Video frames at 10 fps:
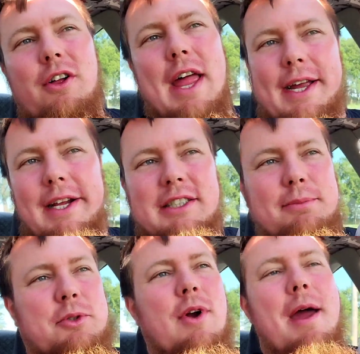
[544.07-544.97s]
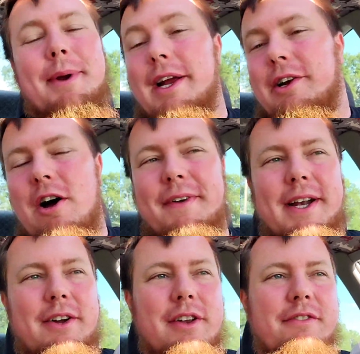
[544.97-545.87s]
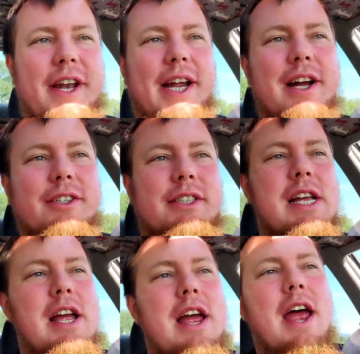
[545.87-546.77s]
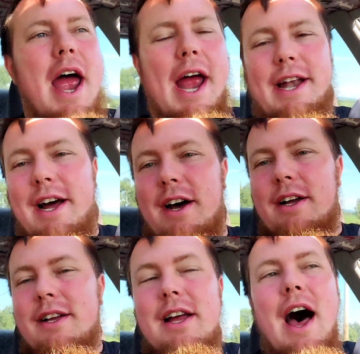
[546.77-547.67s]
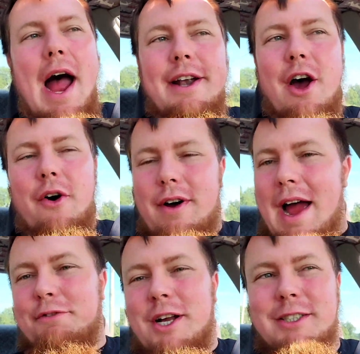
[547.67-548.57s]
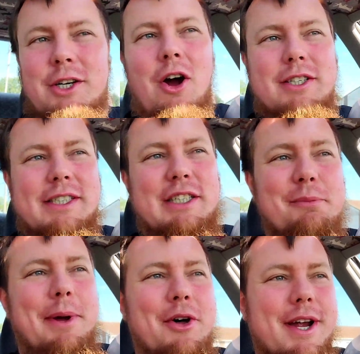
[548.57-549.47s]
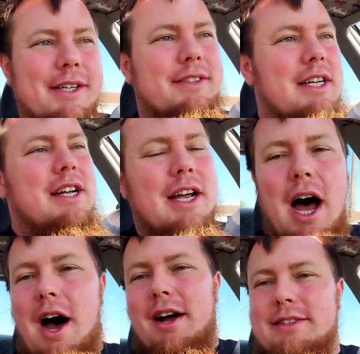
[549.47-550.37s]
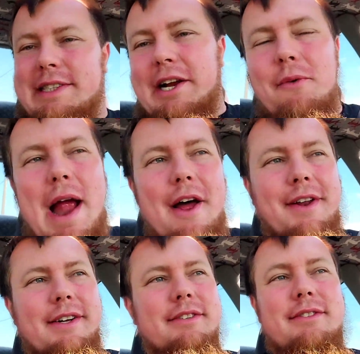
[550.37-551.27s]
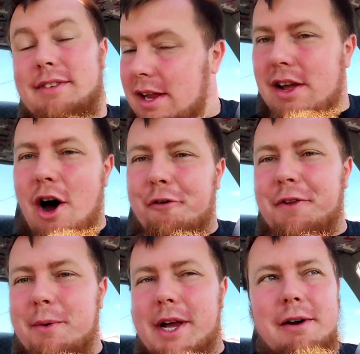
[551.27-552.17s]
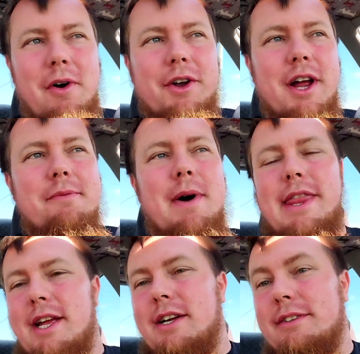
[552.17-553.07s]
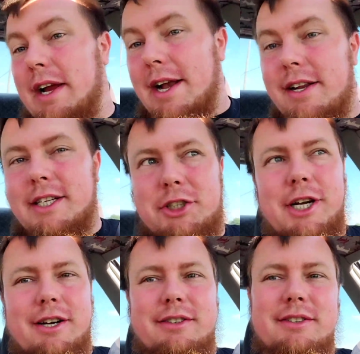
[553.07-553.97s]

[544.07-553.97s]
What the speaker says: liking and subscribing and commenting on the videos. And I know I have tons of cars to get them building. Stick around, and hopefully we get them all done by the end of this year.